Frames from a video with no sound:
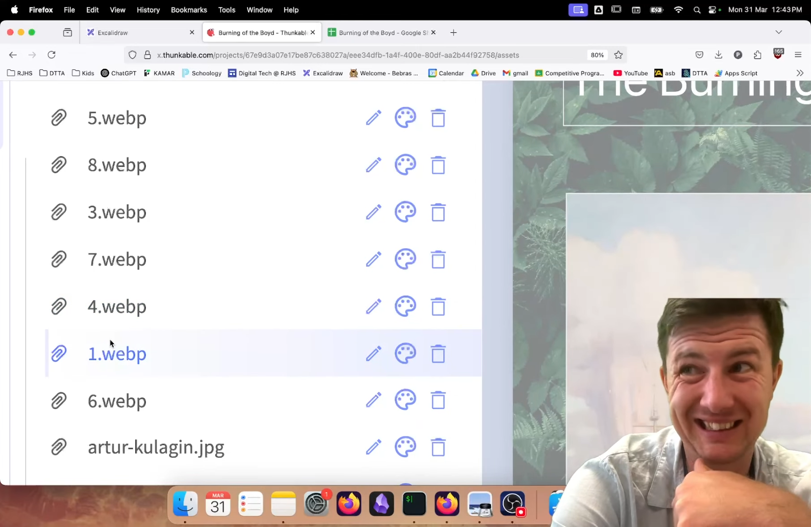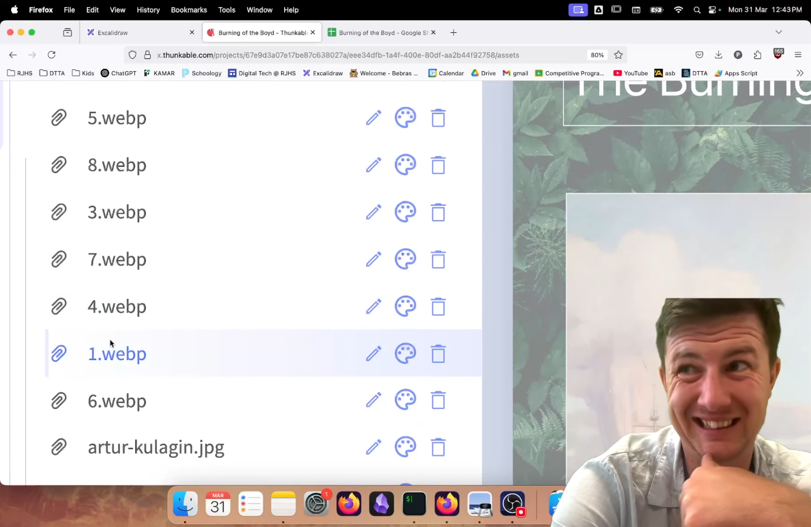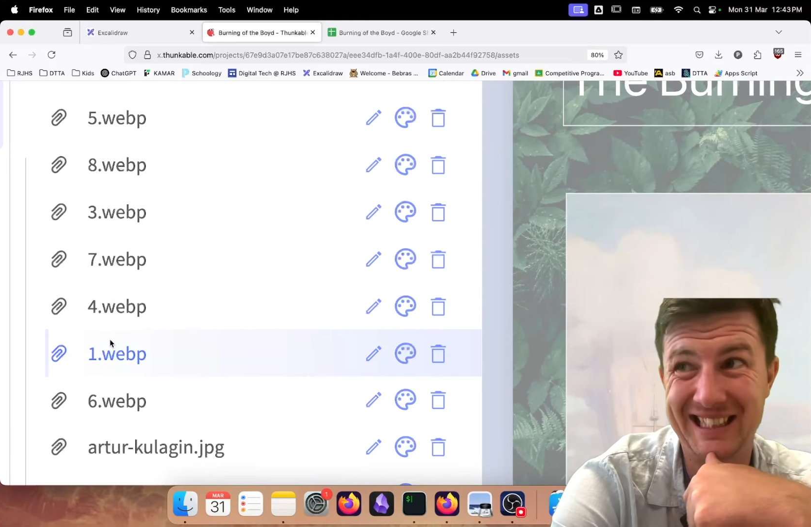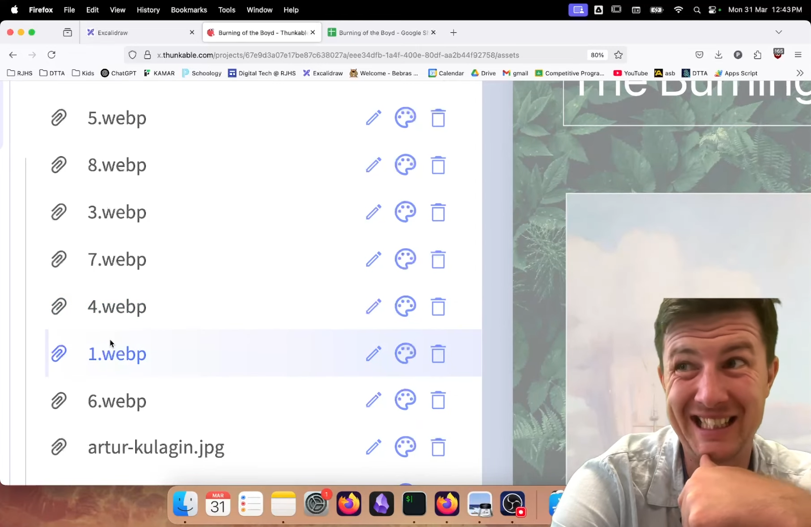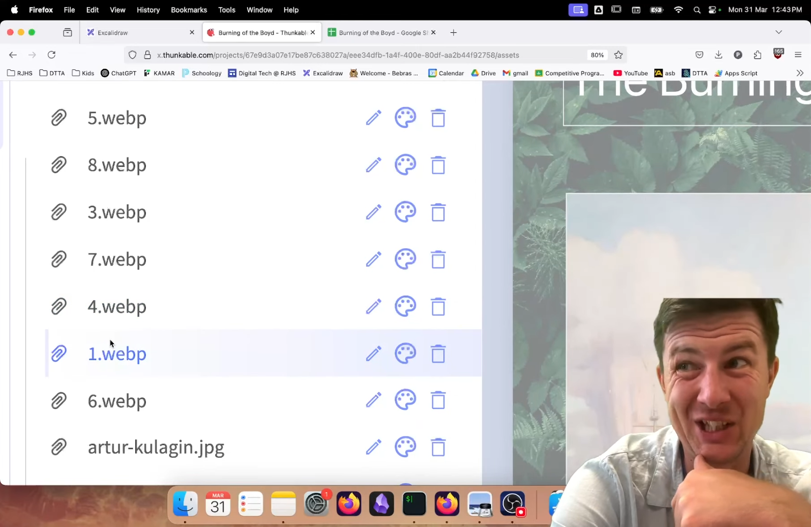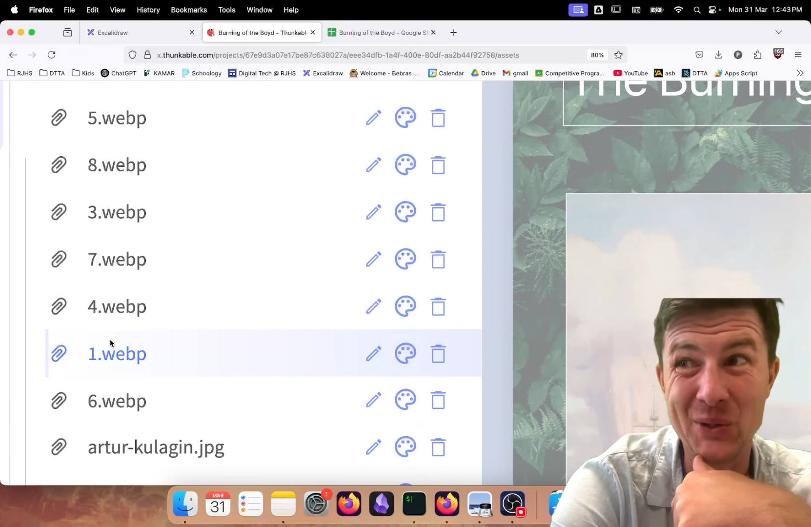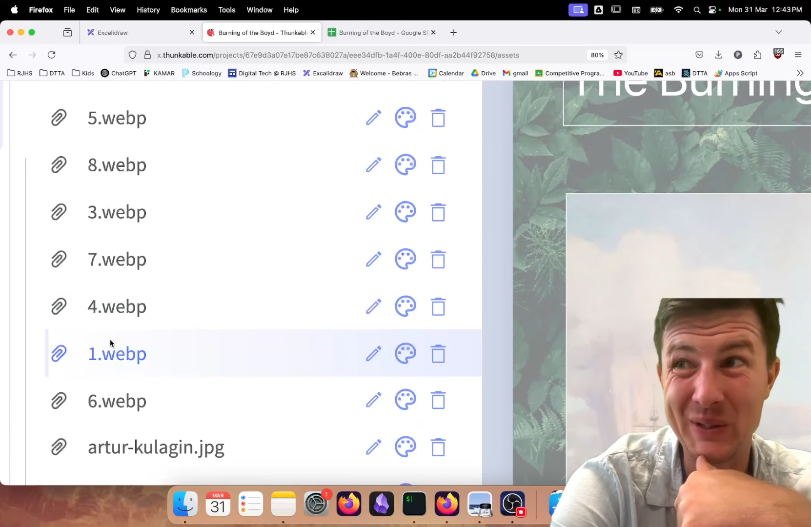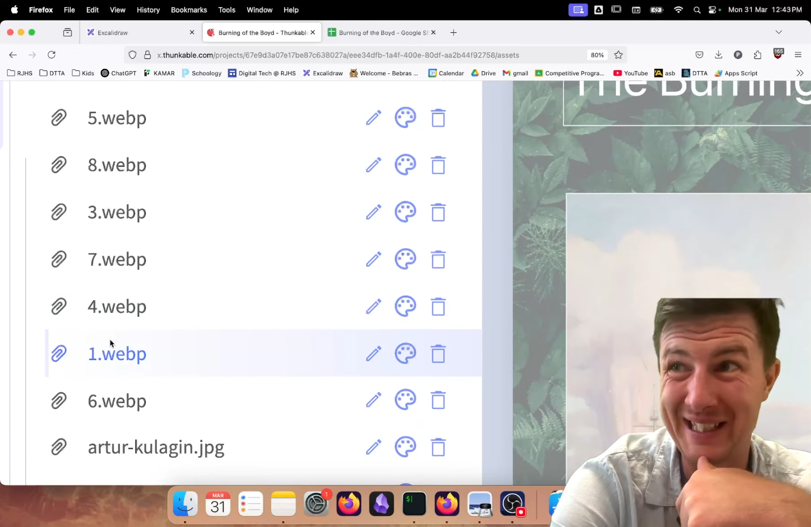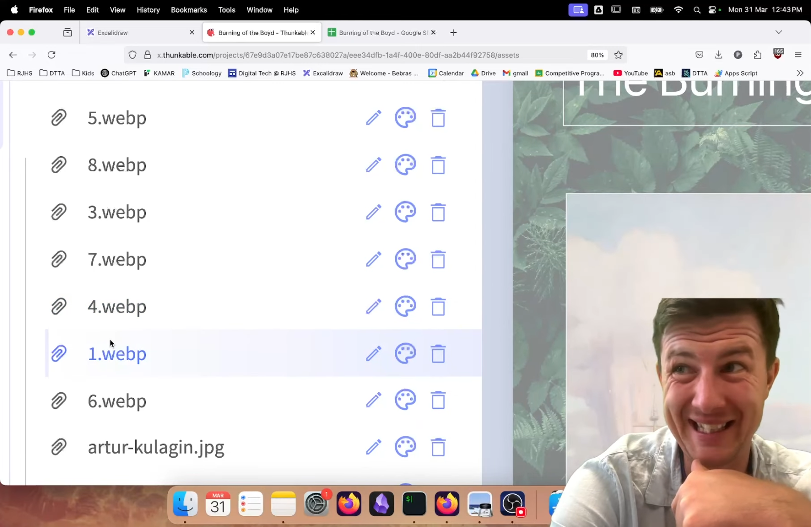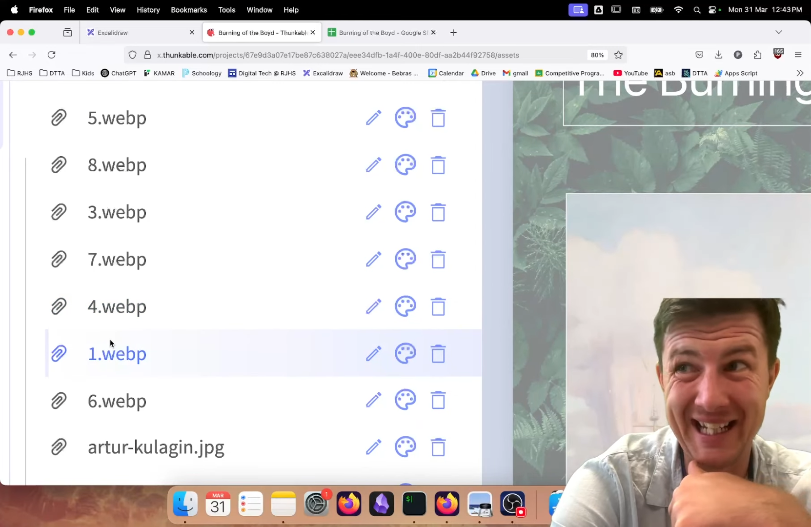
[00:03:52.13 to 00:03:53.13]
I don't
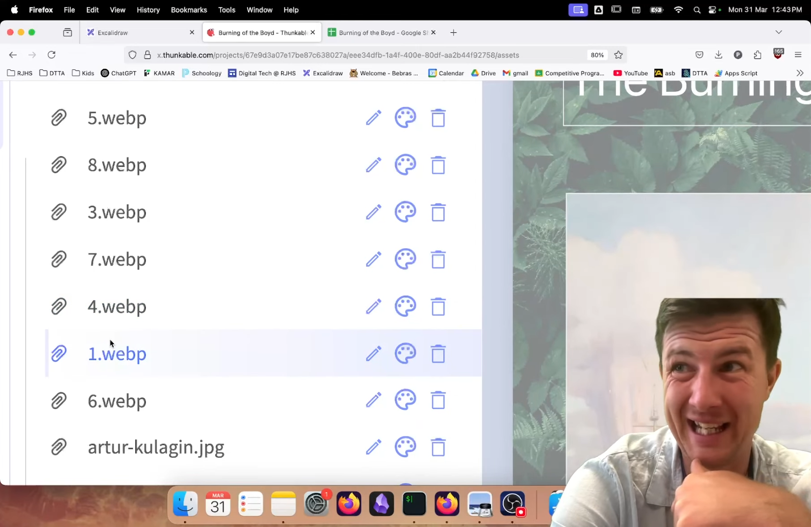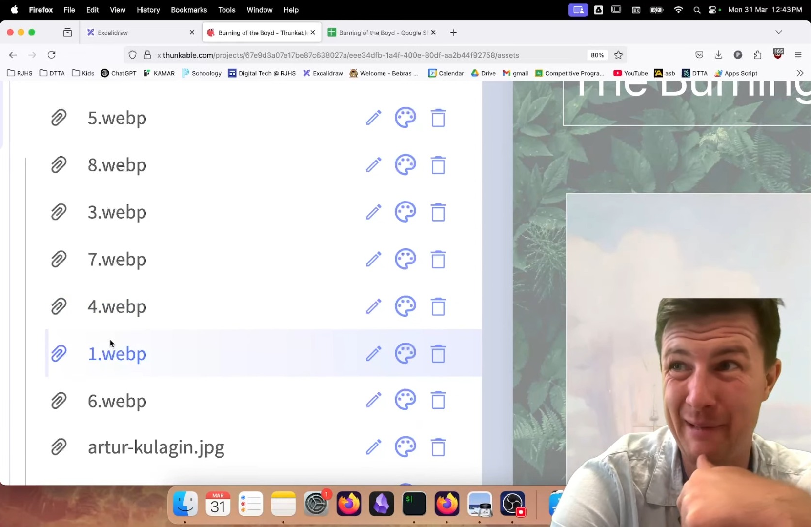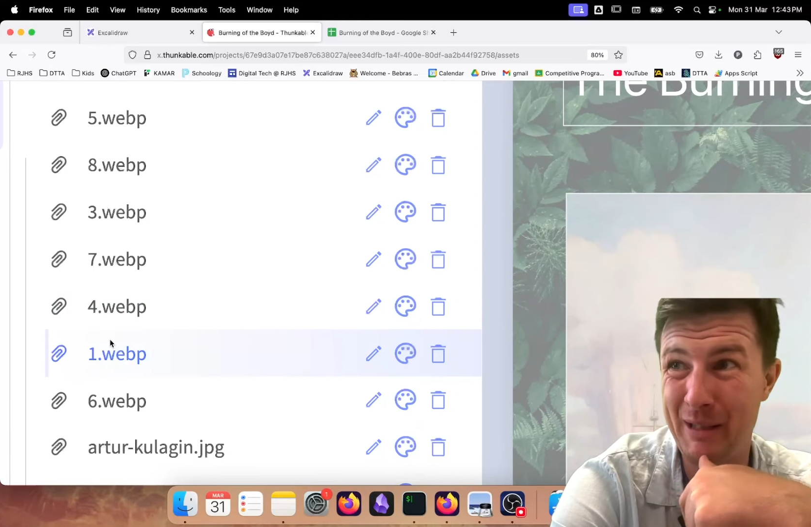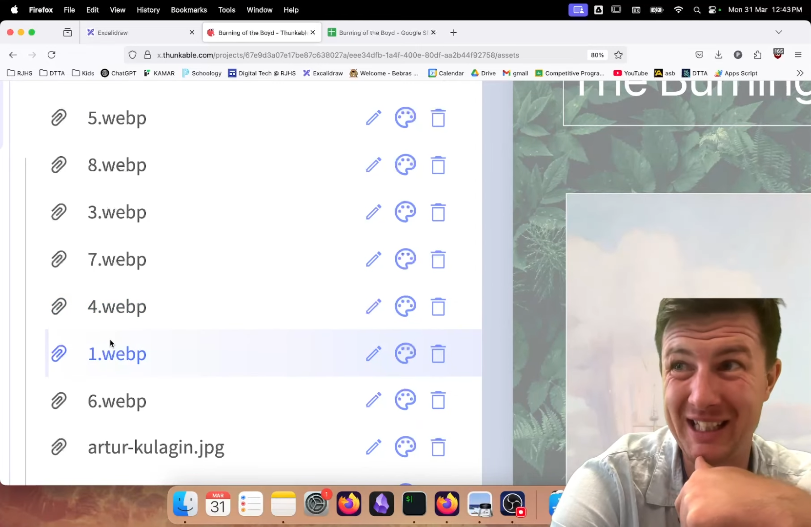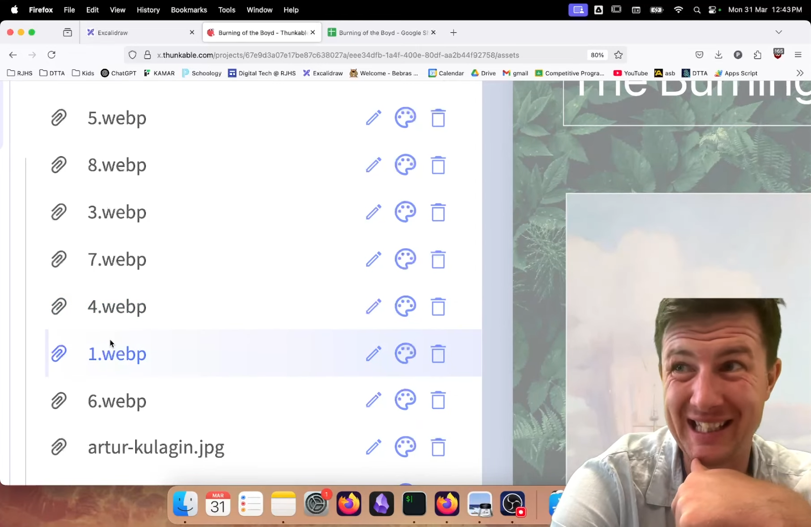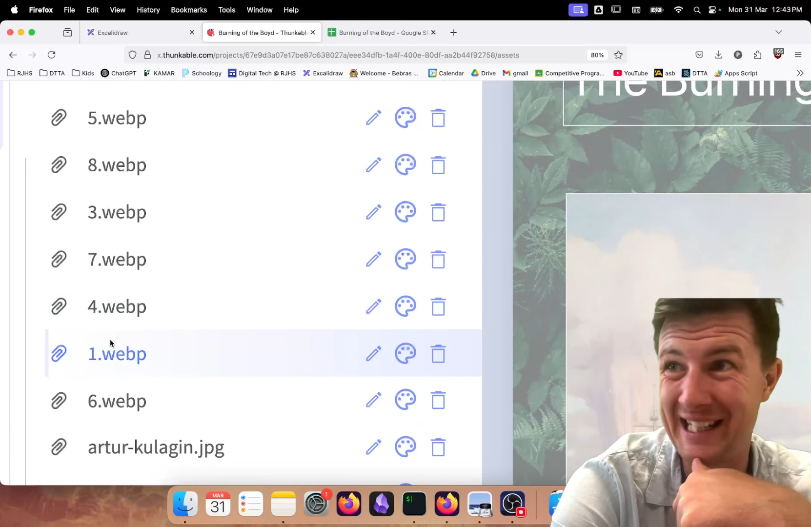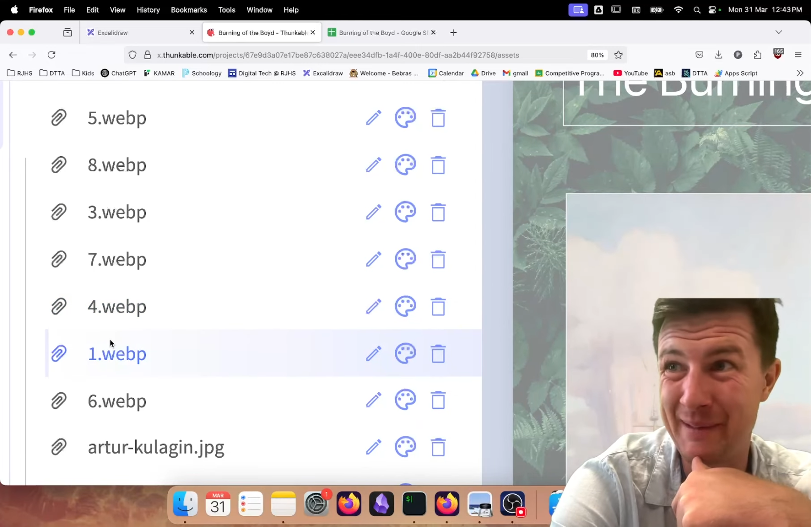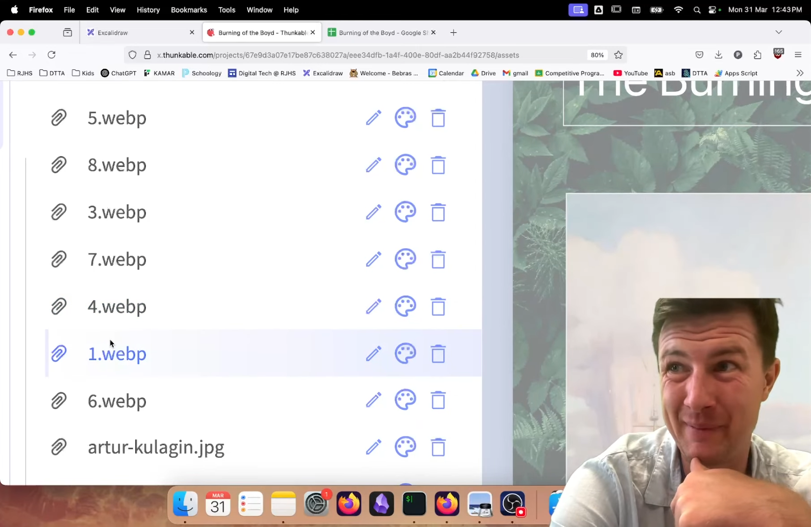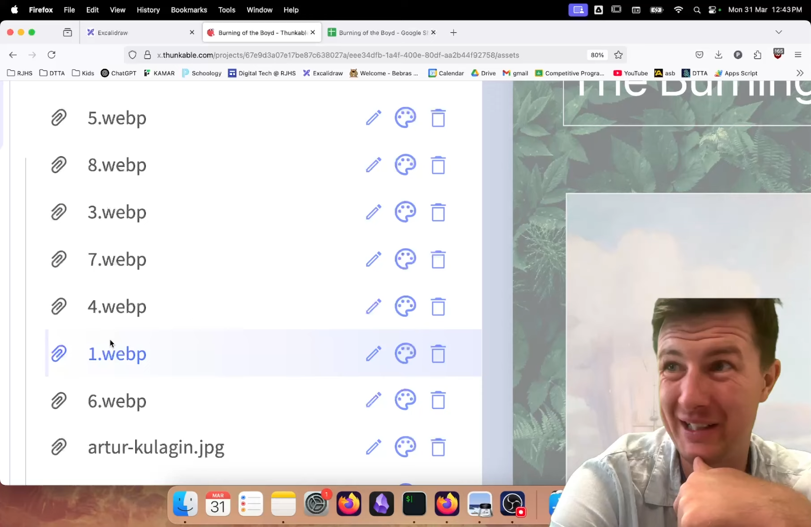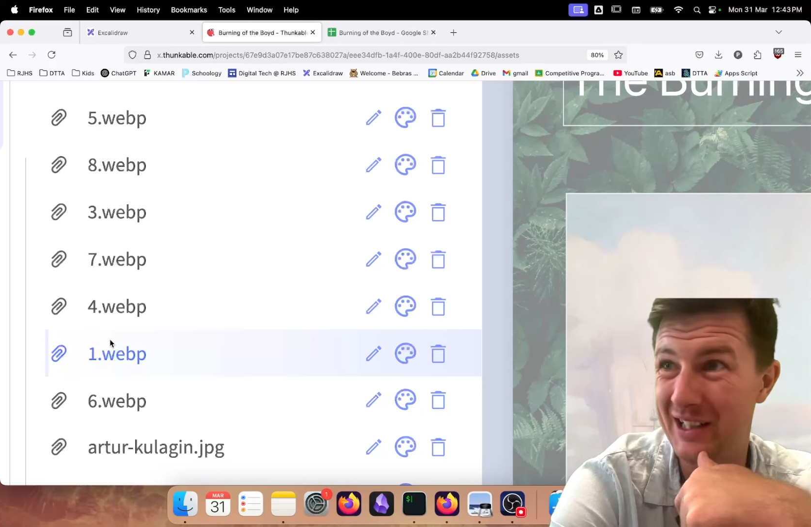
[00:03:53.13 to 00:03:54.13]
like that naming scheme.